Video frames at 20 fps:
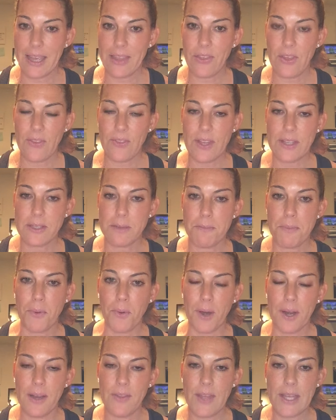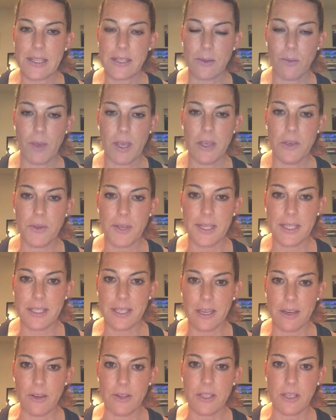I think that's important, and that's the way you can
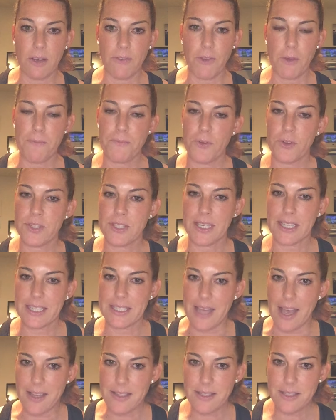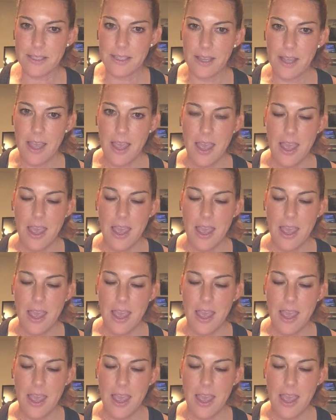set yourself up for success